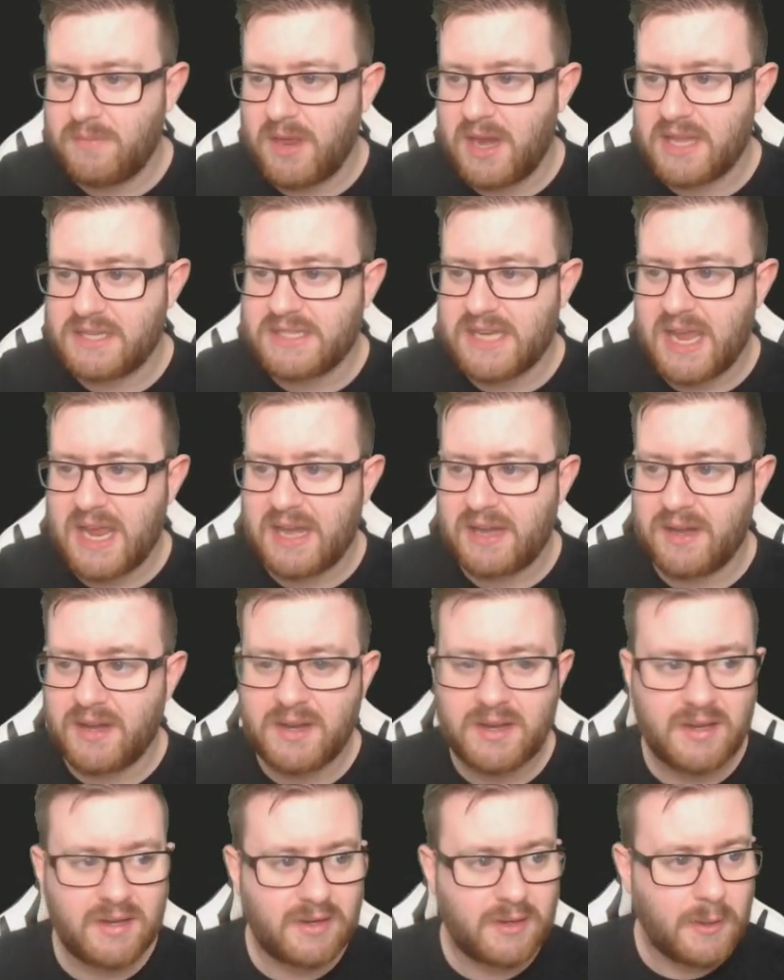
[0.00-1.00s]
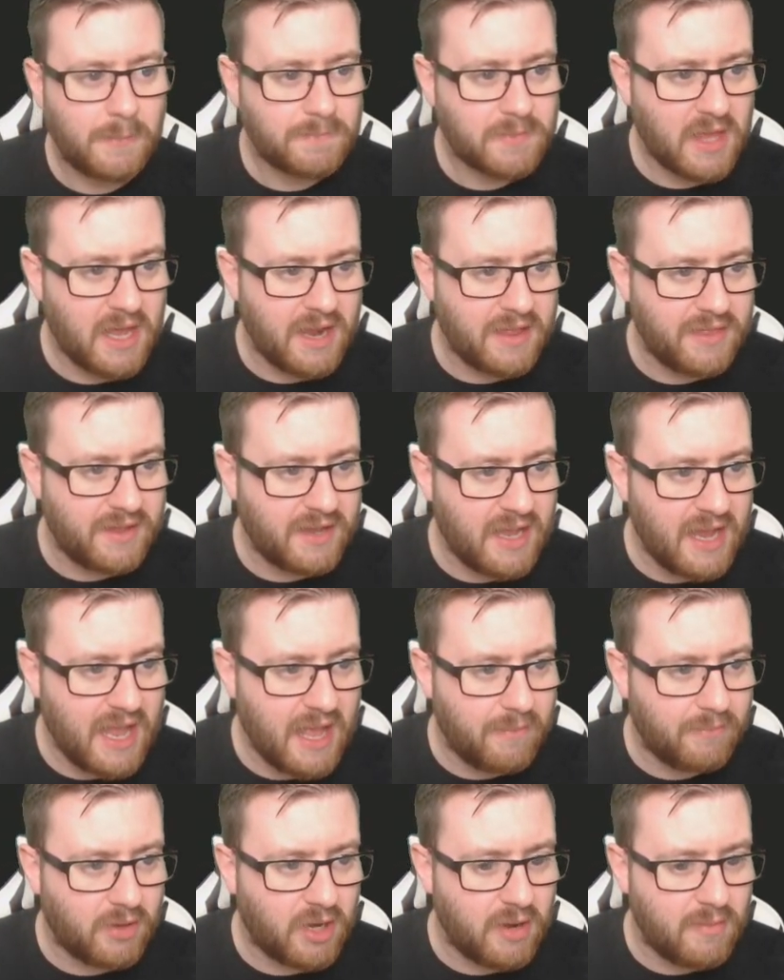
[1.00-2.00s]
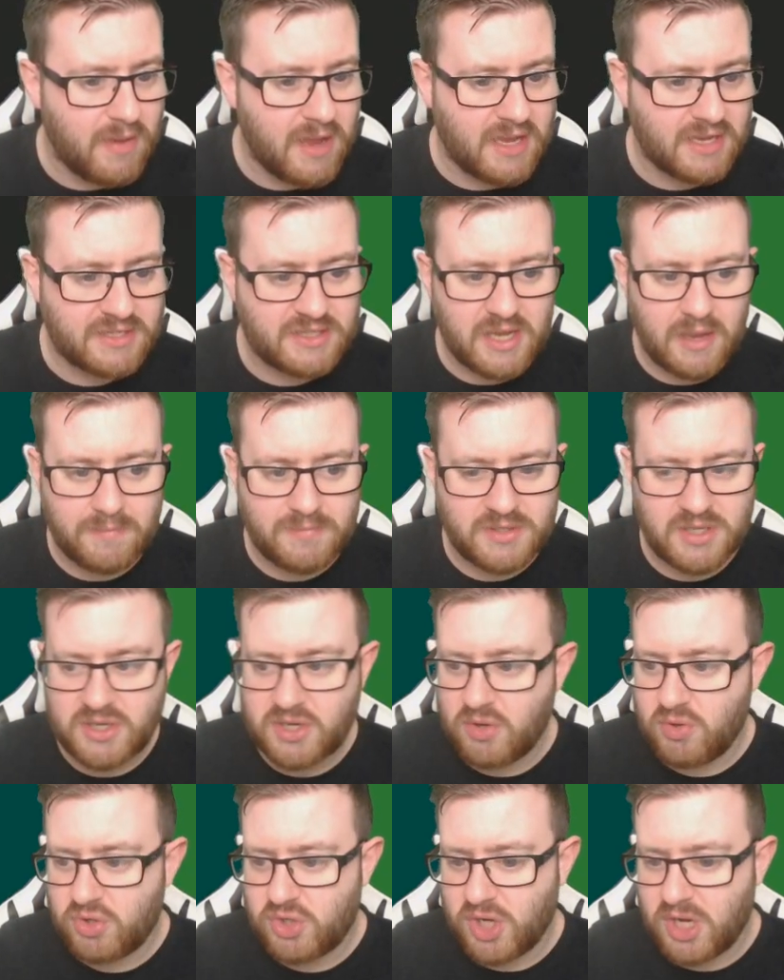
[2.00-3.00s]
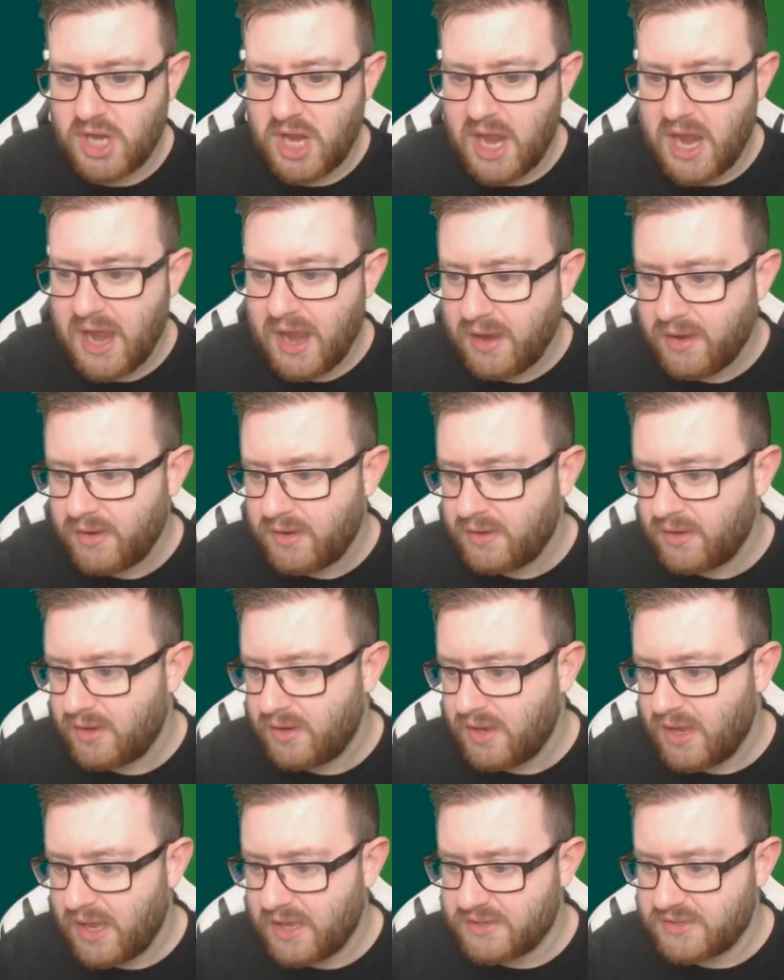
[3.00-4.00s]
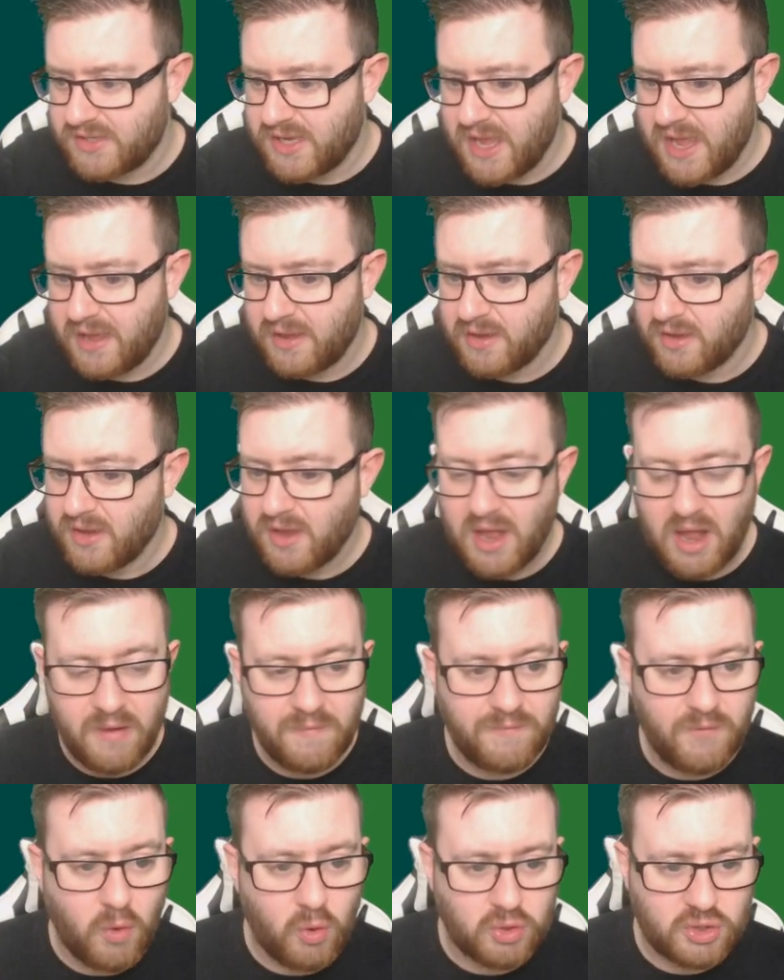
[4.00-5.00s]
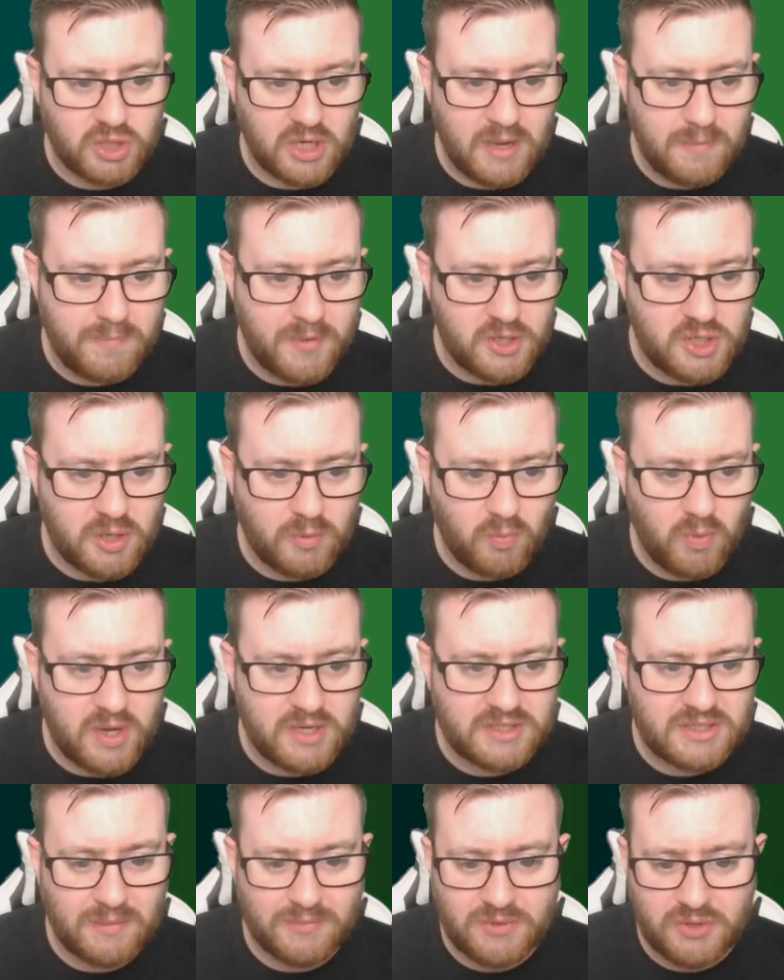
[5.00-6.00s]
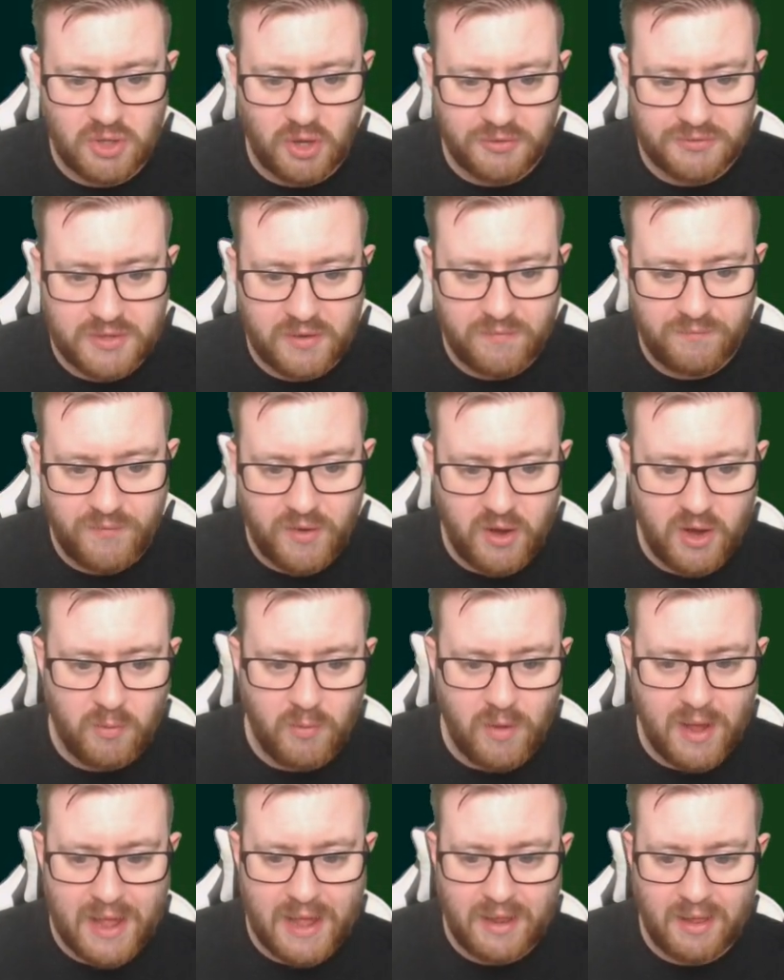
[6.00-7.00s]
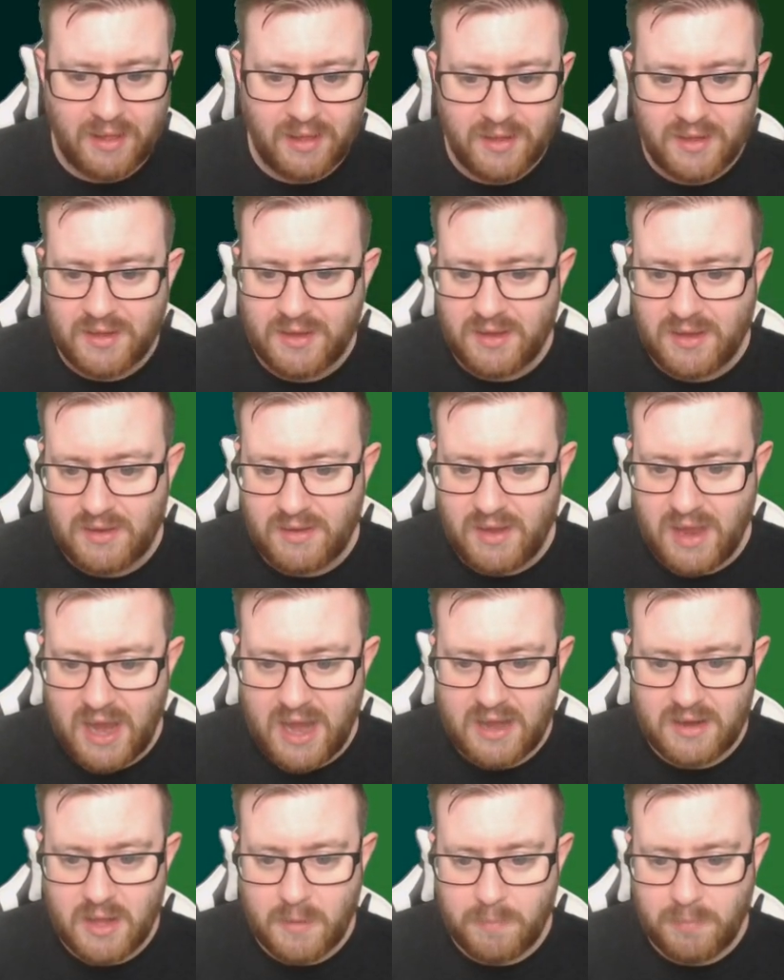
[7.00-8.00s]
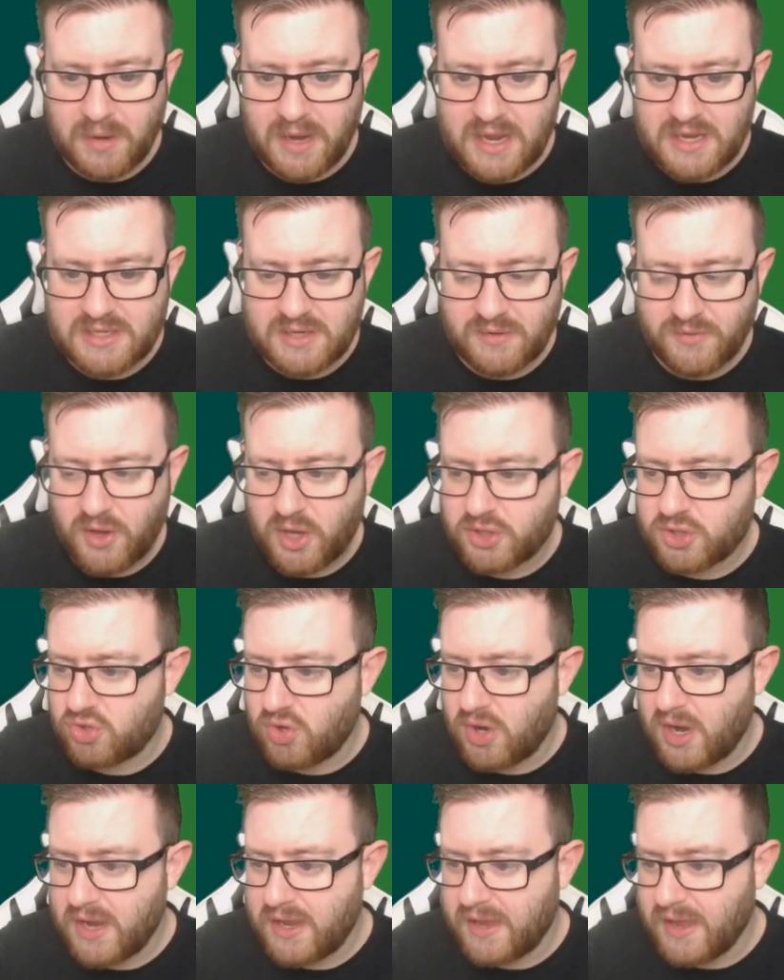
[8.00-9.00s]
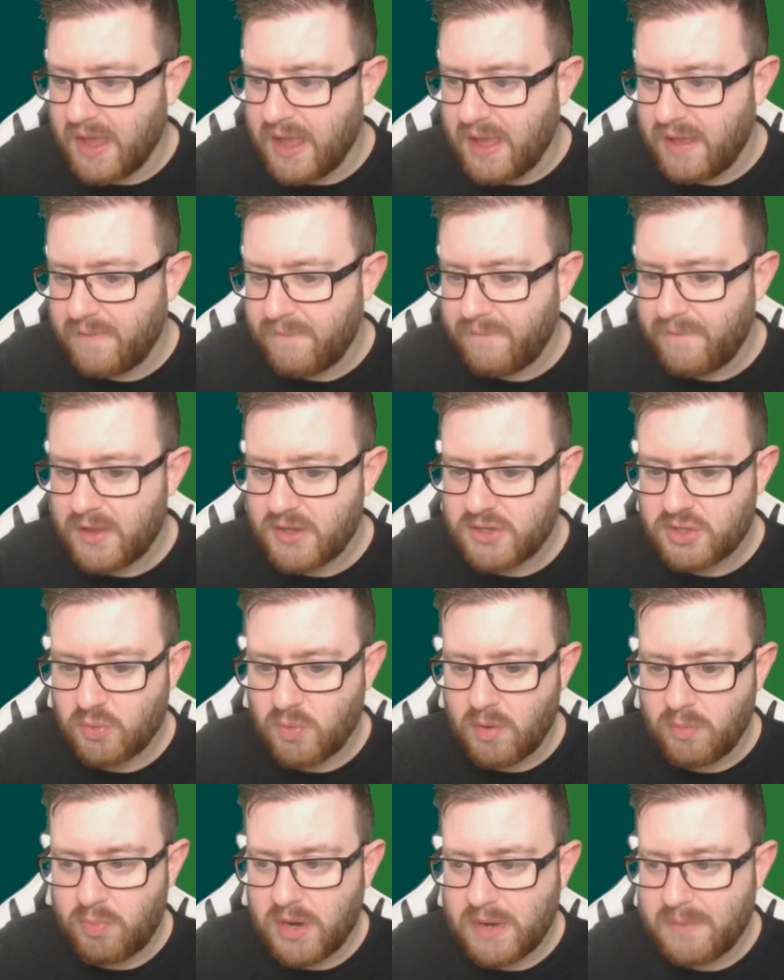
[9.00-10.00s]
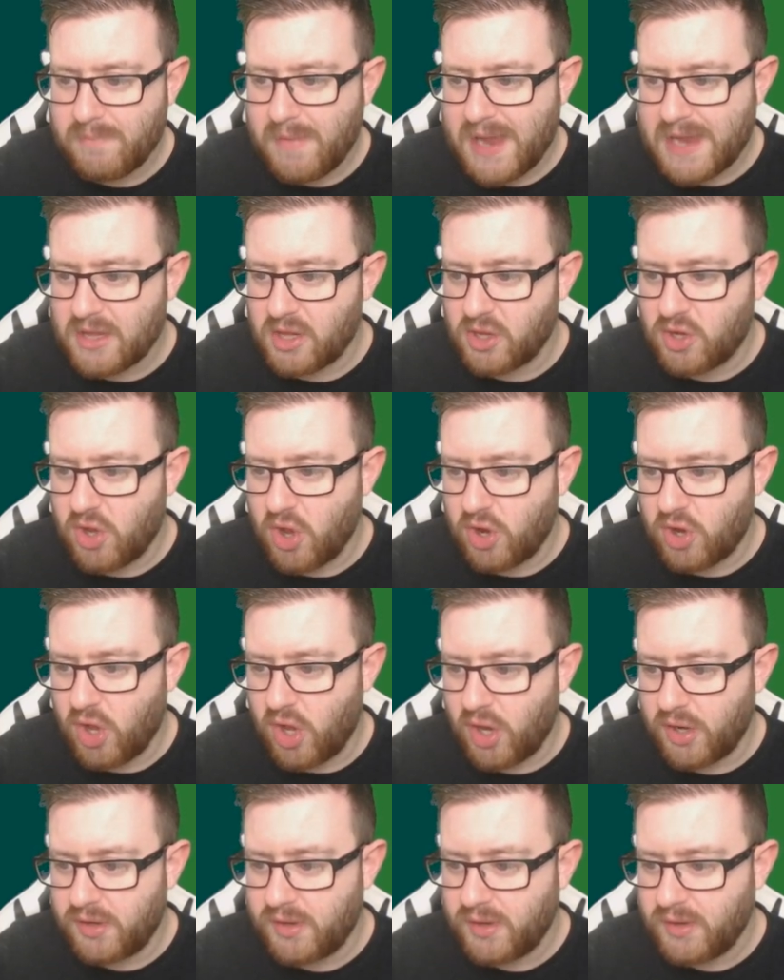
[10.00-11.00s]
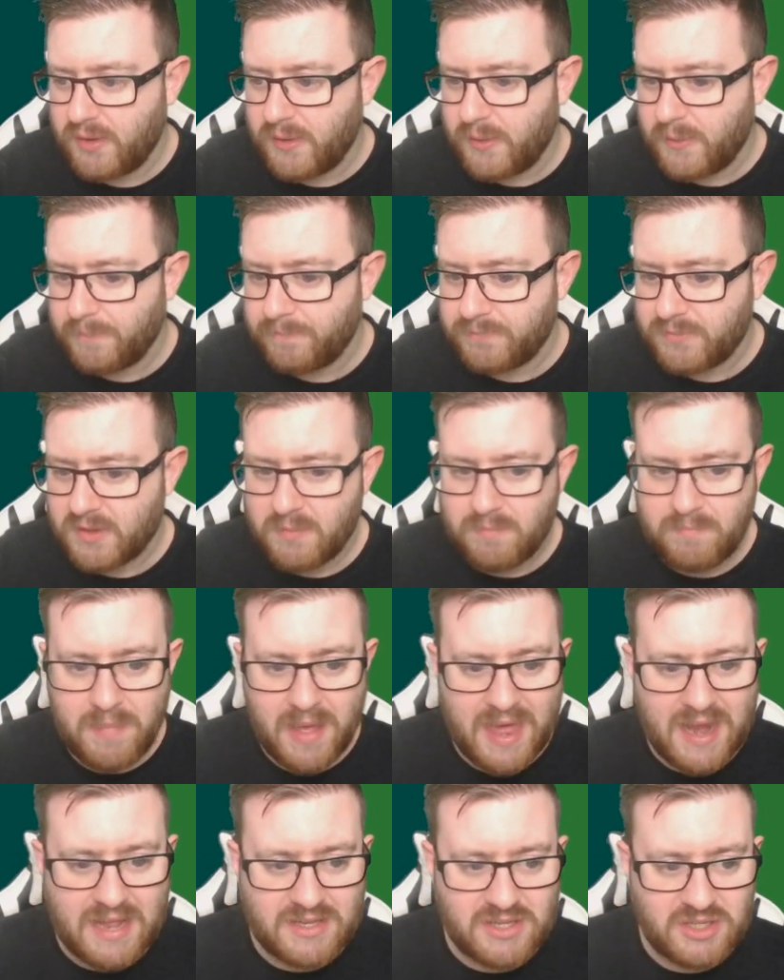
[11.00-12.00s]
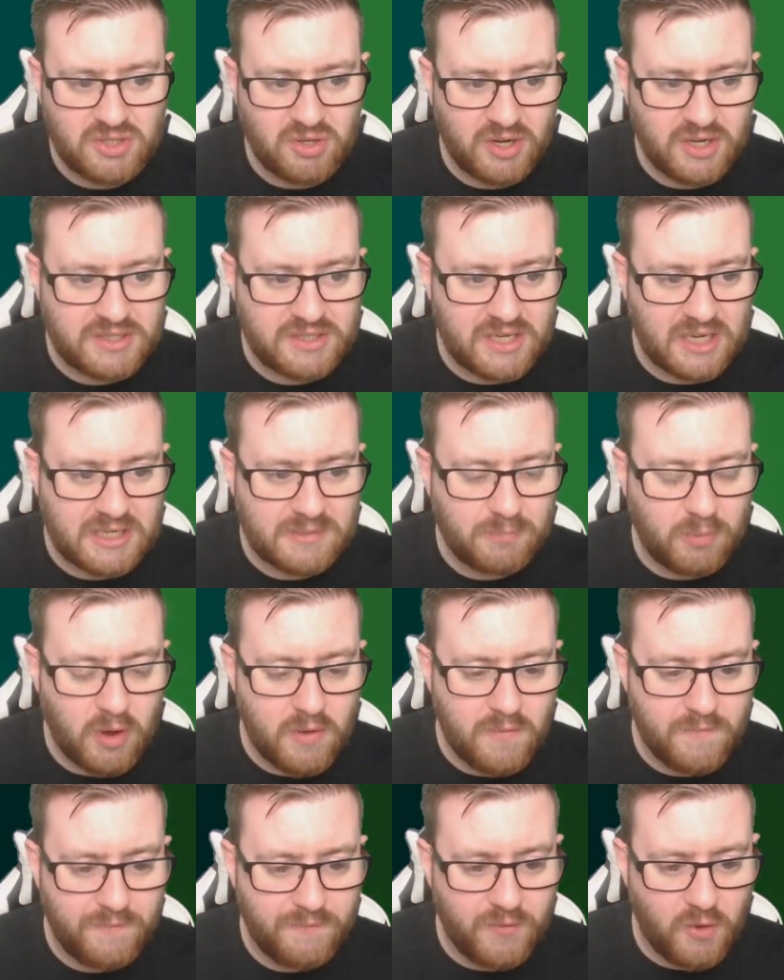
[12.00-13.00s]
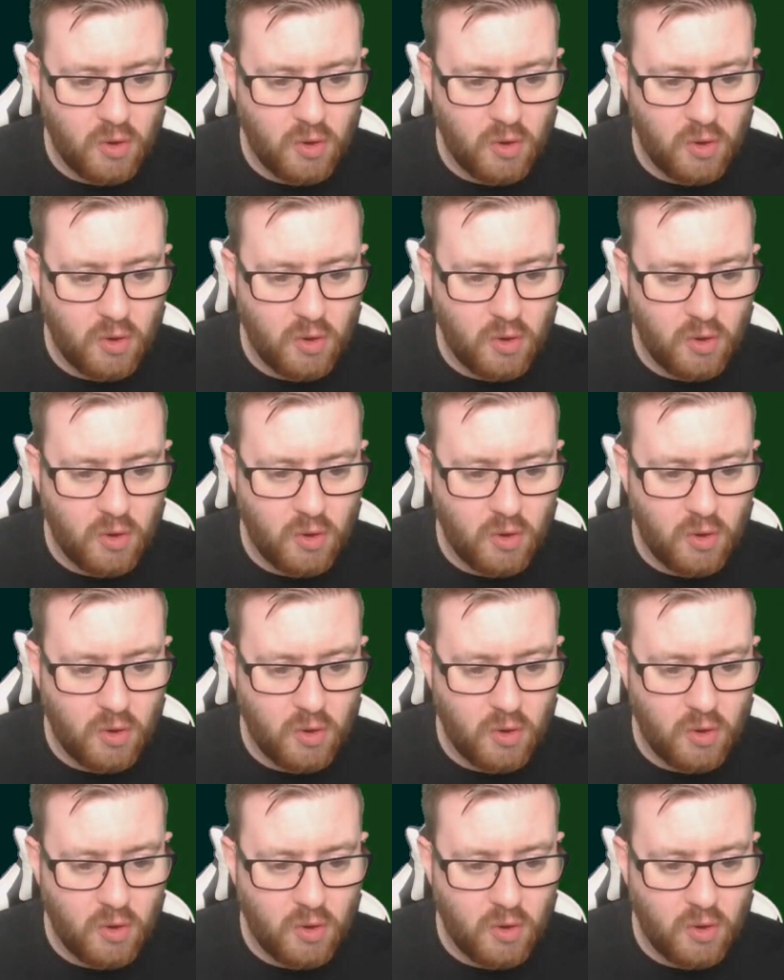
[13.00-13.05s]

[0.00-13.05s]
minutes in, and I think I am going to make a substitution here, as uh, unfortunately Bishop Wisdom's not done very well in the place of our striker. So we'll bring Michael Cook on. Bennett is on a 6.4,